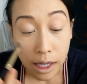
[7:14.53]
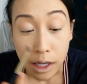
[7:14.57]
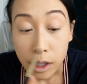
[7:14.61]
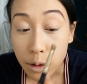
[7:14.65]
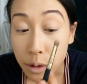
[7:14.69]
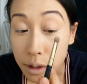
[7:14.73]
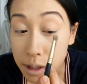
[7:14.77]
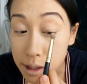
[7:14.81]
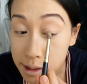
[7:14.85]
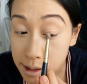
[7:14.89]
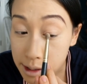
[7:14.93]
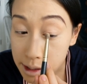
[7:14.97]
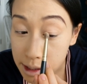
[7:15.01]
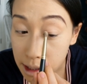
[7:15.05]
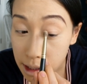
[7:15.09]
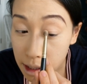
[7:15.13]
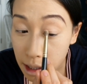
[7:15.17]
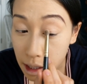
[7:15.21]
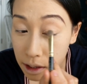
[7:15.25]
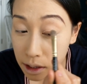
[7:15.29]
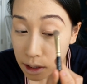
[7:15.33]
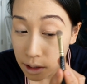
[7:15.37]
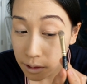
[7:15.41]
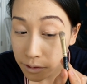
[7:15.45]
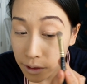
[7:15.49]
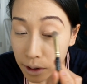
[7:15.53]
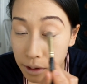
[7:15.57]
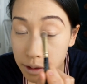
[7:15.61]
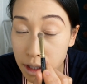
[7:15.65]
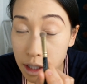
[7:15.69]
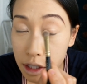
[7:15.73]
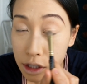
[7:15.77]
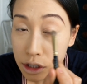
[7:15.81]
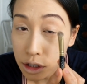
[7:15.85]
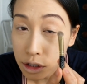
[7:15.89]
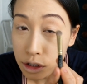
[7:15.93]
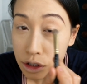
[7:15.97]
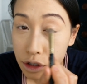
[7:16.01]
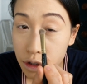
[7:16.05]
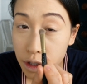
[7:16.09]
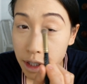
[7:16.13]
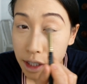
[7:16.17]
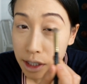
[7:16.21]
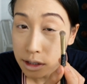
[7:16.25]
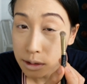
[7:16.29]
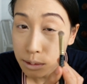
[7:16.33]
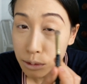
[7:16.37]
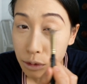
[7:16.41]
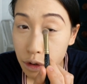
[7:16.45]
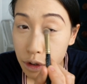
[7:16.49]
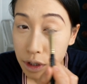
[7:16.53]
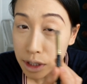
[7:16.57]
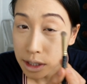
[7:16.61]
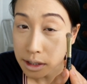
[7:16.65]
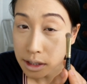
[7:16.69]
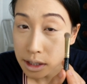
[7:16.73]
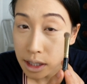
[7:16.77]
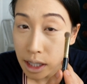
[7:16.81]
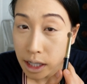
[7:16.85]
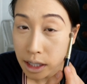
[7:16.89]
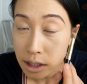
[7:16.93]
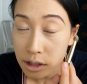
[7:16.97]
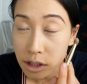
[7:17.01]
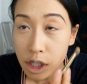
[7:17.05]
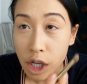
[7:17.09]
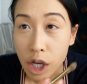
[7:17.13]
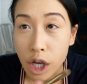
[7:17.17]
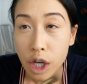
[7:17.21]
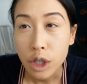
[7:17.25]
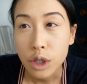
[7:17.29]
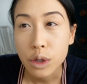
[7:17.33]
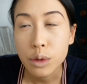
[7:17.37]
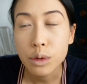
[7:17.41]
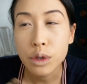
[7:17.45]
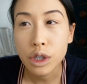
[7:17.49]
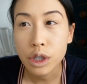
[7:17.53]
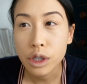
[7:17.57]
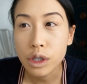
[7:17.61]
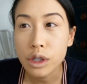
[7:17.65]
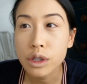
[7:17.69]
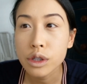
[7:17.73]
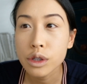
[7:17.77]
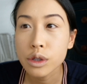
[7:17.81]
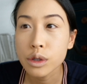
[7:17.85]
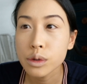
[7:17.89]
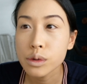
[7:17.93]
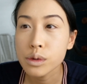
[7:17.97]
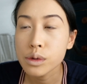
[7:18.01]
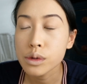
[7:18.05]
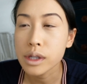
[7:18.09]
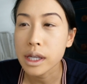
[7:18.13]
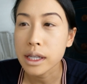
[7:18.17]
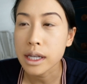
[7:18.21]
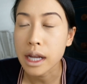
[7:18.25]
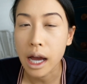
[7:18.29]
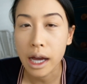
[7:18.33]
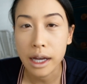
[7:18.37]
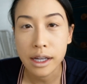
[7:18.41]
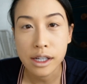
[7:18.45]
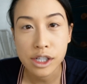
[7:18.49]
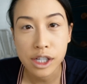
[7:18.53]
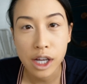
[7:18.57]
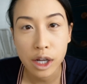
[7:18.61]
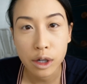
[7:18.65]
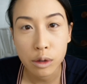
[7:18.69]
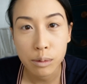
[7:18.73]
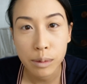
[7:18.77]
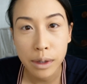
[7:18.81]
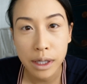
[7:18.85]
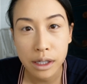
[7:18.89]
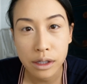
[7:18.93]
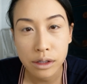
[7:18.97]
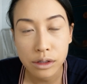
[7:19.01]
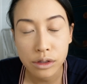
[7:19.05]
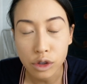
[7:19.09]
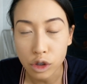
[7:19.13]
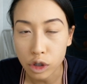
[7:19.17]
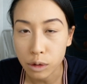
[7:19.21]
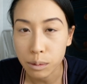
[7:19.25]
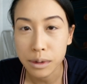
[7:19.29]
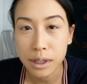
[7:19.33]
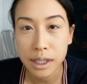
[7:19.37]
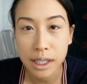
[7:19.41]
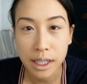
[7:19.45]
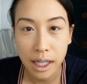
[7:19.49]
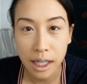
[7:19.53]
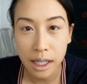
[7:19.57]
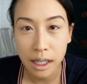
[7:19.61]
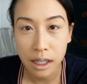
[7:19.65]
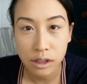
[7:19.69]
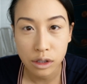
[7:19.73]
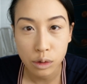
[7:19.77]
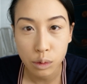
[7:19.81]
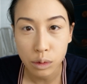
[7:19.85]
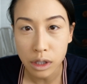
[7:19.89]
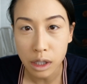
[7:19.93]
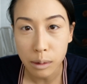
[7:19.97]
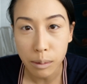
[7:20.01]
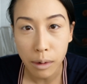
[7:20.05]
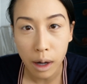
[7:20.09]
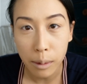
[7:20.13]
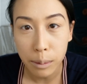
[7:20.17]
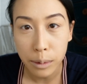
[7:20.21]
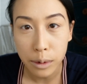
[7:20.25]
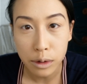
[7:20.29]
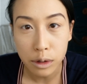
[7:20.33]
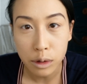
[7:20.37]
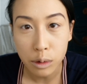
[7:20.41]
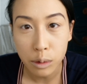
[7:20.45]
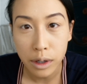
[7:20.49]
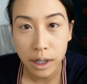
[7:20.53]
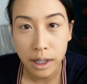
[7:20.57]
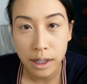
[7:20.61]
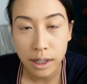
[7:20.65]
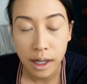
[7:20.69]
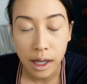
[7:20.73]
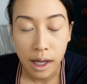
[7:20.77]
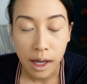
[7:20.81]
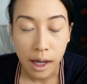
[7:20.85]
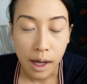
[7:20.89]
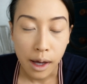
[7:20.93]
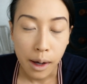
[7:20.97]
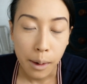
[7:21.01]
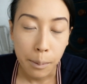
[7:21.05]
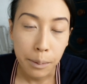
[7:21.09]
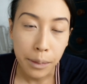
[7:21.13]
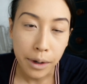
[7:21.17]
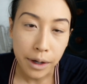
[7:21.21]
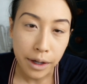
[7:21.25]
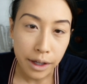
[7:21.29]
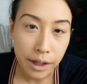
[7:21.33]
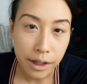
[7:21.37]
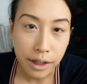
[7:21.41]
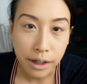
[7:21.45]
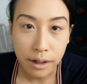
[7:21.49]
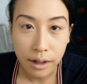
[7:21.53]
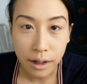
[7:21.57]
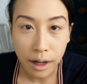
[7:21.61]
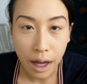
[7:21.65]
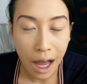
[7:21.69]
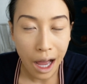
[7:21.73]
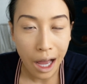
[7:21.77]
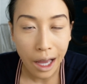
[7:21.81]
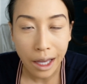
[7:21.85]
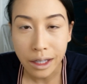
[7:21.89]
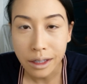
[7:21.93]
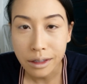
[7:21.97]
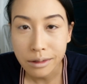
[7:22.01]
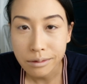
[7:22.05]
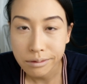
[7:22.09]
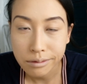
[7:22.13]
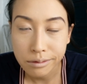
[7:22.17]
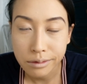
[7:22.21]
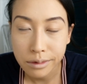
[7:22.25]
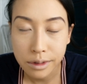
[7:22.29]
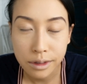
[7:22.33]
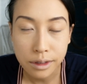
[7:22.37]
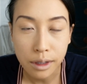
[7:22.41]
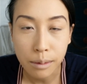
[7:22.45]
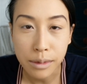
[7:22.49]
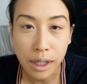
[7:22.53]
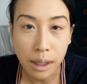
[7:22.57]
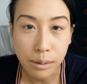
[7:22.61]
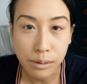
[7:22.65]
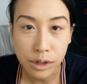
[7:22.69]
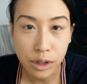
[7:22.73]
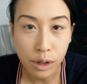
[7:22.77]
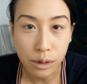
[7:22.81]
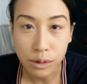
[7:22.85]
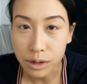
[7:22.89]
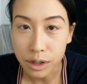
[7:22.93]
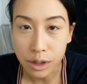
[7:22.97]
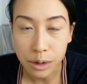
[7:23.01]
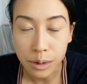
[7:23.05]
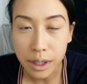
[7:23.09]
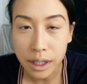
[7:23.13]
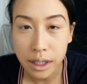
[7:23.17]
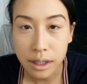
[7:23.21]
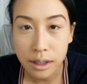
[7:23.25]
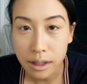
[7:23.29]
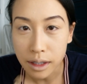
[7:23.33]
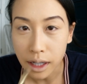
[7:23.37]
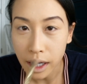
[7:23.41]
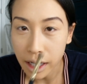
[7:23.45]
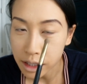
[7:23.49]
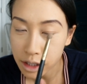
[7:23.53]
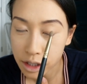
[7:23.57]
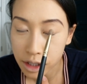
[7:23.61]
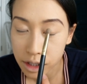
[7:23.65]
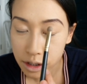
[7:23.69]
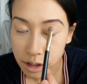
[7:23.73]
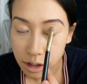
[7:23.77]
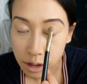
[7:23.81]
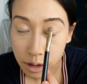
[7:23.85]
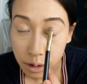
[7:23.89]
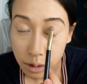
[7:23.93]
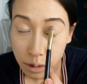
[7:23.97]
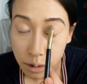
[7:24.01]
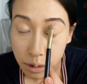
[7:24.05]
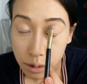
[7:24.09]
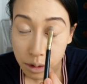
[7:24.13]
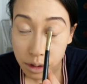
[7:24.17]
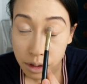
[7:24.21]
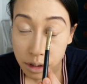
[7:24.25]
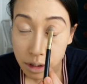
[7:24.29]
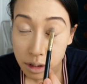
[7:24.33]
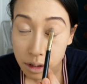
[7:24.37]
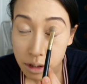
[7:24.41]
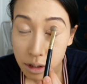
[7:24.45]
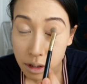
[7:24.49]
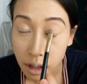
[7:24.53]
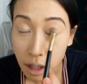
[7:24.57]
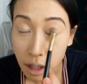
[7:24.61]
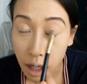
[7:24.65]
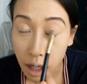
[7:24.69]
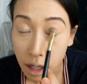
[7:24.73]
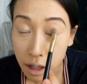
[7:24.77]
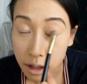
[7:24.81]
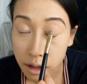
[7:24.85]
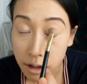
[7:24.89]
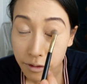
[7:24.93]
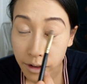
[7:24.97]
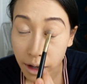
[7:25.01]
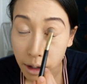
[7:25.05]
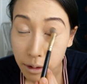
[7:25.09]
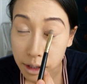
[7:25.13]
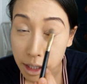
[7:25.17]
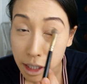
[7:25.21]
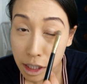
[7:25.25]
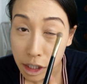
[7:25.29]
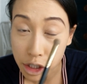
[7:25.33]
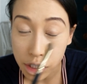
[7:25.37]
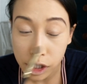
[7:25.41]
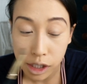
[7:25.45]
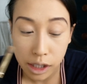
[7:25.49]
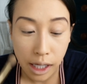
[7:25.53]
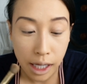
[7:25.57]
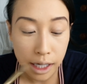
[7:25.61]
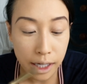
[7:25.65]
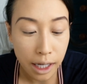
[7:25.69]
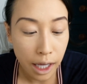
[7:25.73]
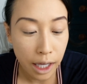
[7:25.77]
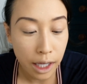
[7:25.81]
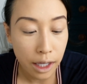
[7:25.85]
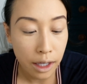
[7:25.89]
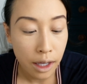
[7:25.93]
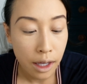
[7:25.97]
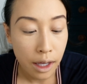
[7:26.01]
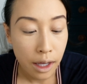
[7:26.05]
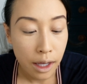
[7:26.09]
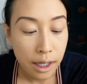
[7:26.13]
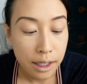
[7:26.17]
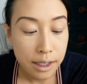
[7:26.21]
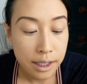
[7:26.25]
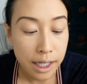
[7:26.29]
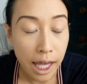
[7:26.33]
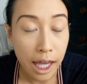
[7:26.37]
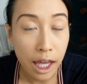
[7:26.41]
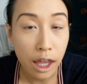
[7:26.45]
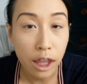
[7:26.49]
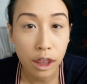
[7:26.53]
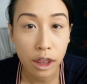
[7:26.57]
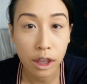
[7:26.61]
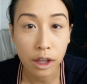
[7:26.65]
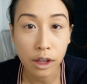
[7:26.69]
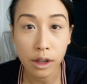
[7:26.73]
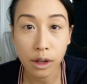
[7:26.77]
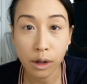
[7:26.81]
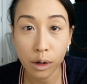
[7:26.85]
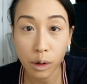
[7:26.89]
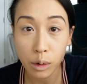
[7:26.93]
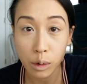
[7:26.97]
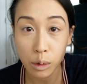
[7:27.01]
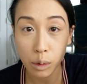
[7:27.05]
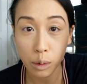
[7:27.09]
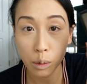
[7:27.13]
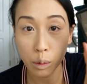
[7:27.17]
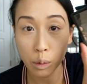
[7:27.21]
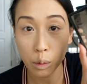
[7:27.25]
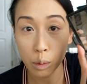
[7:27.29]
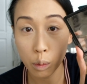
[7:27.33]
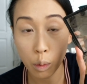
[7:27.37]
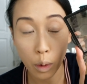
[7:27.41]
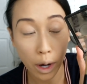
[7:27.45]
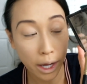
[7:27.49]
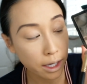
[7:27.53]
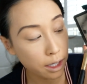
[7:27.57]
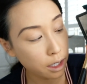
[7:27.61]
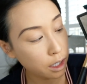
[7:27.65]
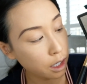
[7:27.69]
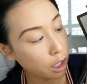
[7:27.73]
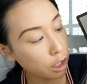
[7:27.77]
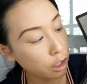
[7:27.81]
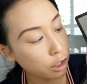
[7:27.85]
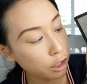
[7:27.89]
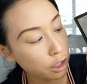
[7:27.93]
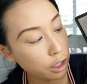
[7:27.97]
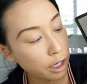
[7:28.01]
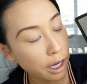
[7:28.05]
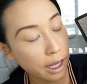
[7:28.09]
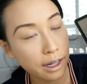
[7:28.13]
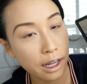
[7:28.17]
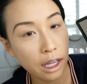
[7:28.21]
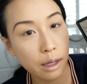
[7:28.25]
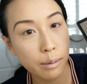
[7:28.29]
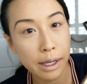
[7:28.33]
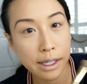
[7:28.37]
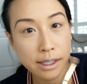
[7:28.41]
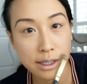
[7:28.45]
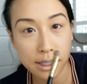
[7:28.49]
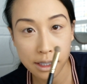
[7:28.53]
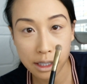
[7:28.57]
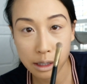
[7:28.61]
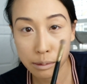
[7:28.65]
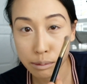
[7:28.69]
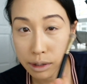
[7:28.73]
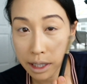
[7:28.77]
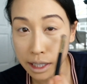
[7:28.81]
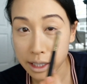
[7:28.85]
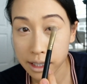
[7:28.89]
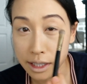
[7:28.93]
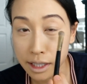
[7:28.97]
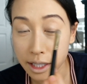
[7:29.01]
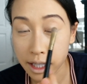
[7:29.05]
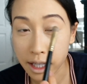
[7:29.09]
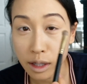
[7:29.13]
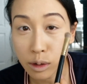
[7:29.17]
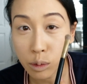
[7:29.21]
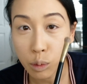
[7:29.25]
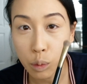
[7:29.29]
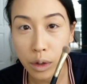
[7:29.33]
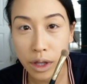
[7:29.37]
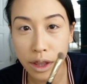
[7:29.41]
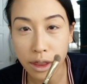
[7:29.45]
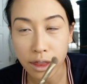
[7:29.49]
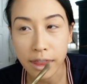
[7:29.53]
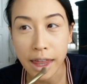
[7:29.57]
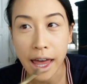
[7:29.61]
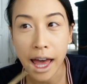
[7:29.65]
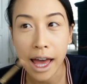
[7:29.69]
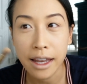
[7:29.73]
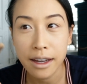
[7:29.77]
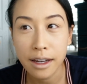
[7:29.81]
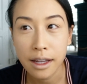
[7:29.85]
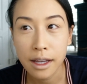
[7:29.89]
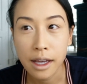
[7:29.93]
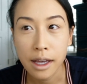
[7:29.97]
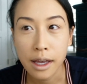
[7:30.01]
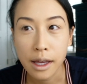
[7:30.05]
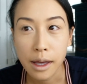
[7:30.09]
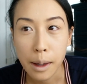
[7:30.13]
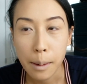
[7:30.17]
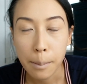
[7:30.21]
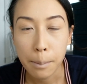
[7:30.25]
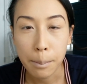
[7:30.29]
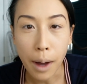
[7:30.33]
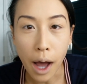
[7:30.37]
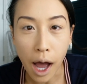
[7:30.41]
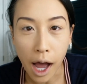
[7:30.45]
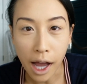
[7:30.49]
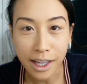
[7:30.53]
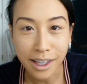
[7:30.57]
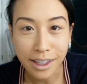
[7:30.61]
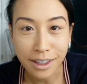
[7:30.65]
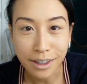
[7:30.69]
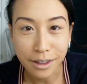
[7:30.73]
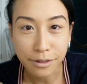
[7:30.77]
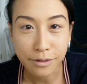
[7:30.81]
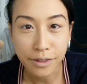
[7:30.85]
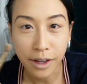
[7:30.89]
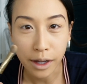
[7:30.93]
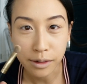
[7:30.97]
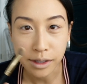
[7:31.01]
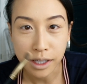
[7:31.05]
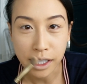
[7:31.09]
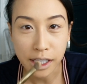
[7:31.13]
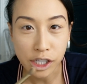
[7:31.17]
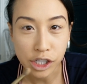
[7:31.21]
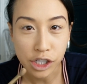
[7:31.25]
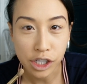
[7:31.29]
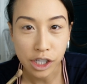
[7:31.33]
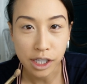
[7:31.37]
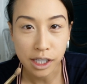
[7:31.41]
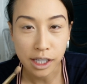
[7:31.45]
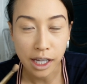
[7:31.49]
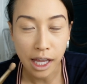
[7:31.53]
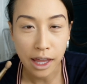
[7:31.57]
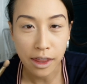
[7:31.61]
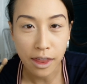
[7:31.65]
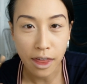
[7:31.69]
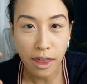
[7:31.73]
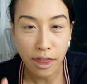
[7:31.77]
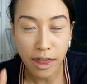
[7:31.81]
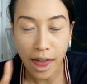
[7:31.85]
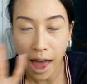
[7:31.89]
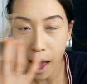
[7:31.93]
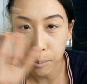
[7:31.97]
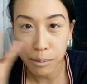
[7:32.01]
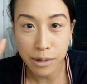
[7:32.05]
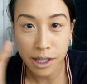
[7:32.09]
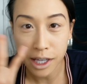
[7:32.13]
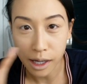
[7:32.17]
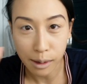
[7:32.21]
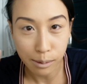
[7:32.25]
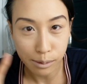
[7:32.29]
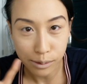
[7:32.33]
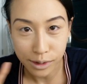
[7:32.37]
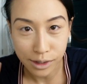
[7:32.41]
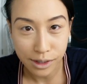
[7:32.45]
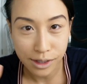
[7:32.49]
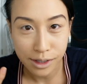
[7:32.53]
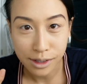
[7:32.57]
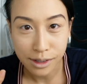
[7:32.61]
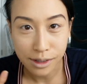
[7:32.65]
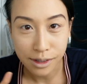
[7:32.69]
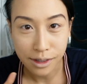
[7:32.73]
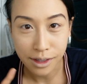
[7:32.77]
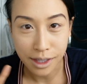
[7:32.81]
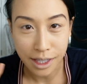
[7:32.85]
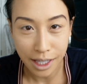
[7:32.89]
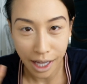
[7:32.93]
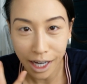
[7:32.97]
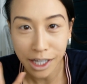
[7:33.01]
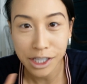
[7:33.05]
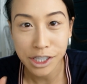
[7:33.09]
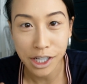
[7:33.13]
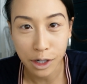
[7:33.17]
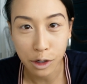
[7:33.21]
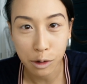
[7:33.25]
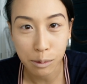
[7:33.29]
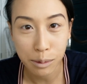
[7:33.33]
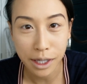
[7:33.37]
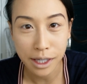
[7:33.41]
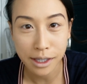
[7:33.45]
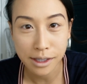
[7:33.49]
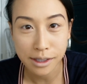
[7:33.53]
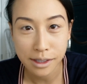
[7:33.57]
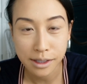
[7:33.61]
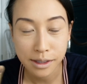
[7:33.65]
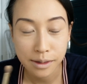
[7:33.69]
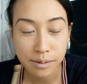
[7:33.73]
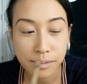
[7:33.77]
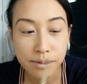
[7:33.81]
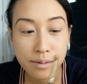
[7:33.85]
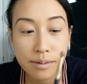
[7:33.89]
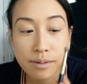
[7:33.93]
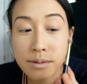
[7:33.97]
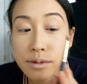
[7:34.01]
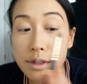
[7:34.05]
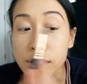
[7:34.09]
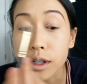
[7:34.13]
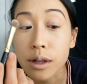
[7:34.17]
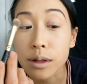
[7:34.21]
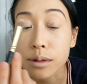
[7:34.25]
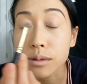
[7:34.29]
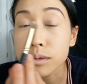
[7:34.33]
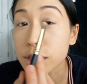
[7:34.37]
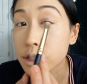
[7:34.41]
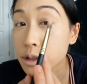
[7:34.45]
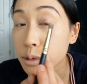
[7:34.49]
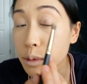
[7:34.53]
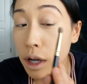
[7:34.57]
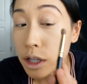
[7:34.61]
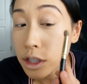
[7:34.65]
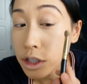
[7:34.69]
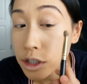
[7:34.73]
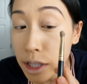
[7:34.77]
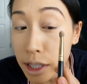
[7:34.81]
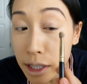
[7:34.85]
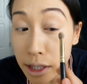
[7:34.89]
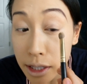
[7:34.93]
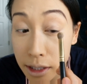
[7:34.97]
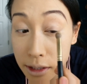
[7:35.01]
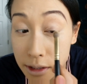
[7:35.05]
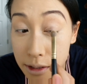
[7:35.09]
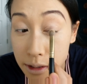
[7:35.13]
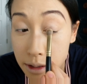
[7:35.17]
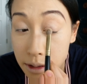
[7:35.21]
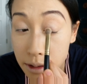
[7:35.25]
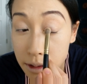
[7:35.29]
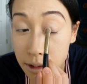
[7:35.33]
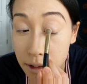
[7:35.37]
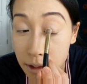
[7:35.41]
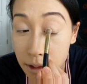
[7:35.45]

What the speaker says: You can see that the foundation has created some crease lines. You could use an eyeshadow base. Urban Decay has a really popular one, but I sometimes don't do it. I just use the foundation, and I take the white color and I basically blend it in with that pocket of foundation, and then that becomes the eyeshadow base. So just watch like this.